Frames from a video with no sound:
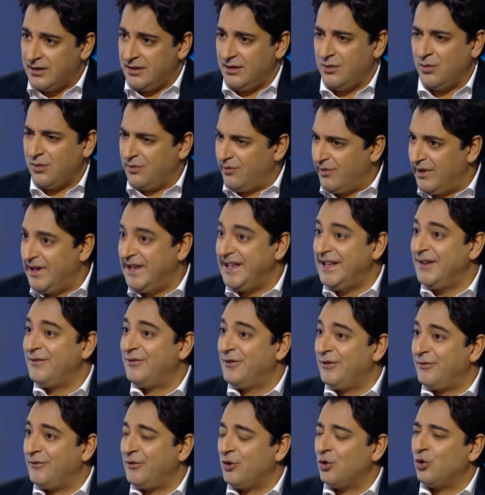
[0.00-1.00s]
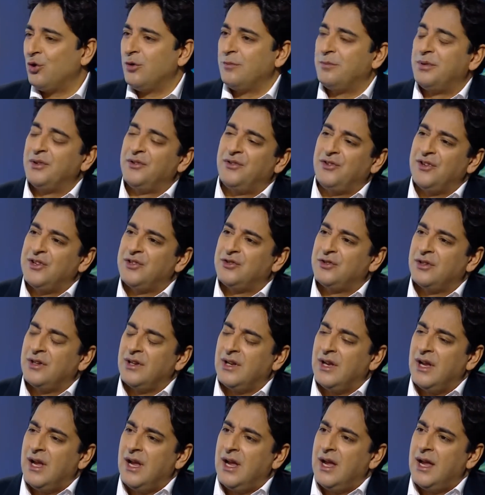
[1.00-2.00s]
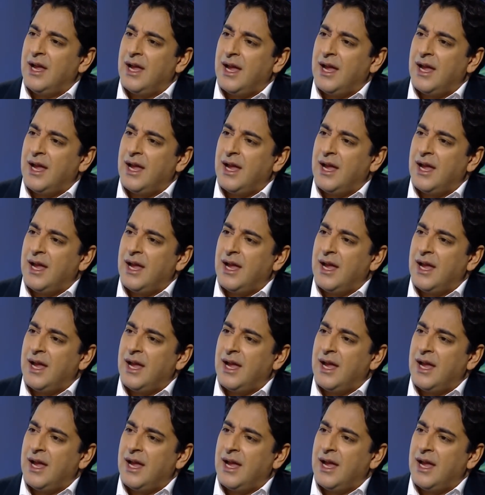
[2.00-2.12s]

You were relieved of your position